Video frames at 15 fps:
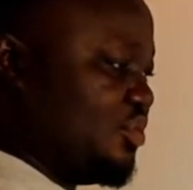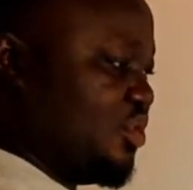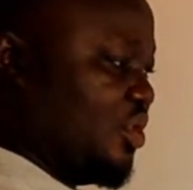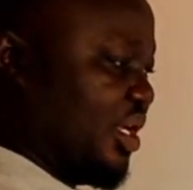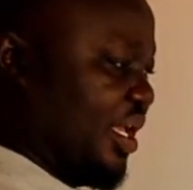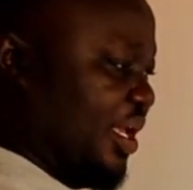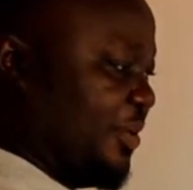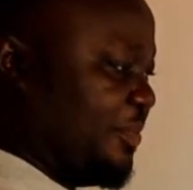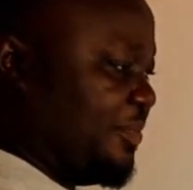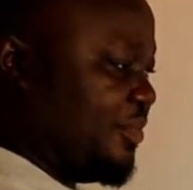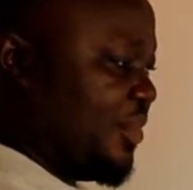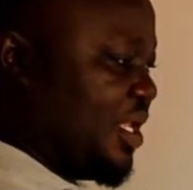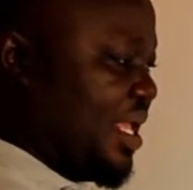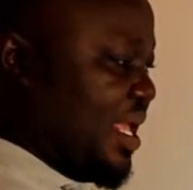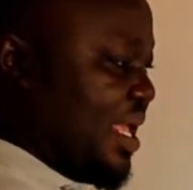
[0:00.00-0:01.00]
Okay?
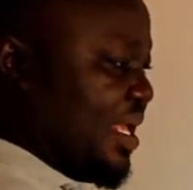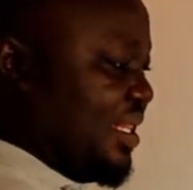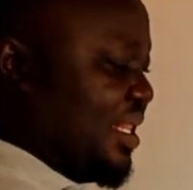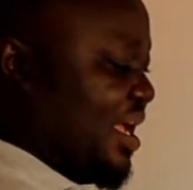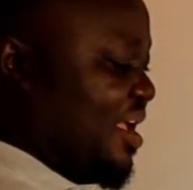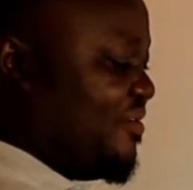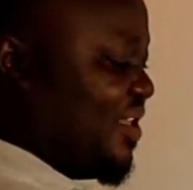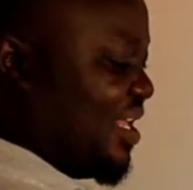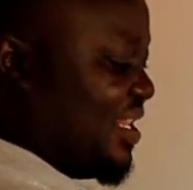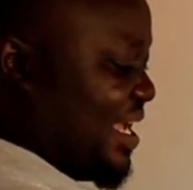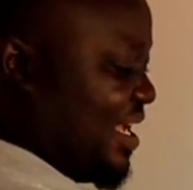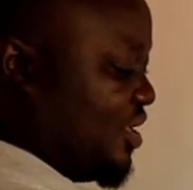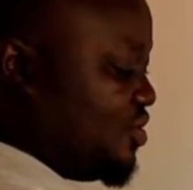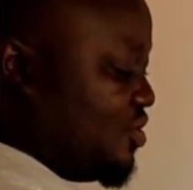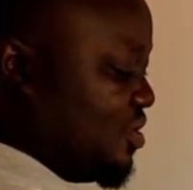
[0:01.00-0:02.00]
Now, if the
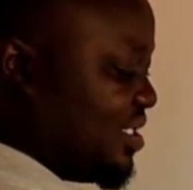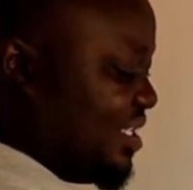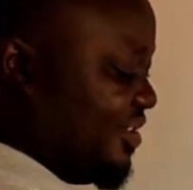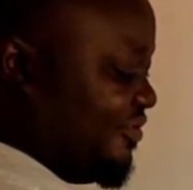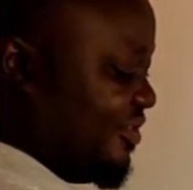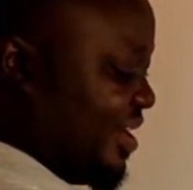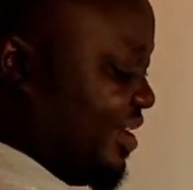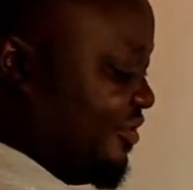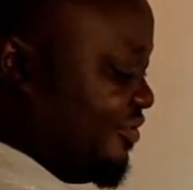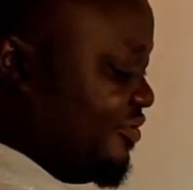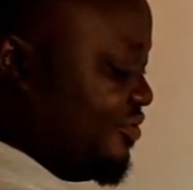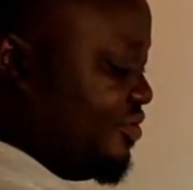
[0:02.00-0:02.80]
die shows a 5,